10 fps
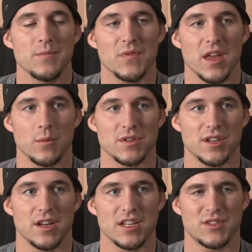and it was
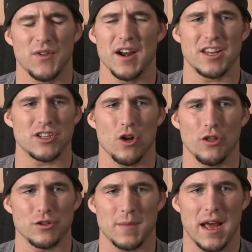it's funny because all
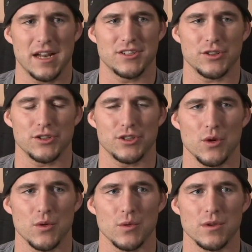those matches are
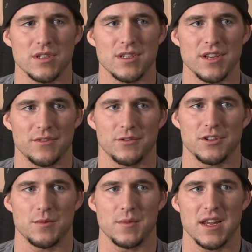so
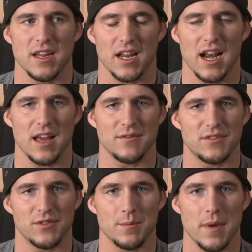different to me and kind of have
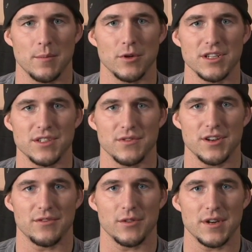different memories for
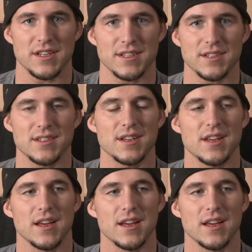different reasons.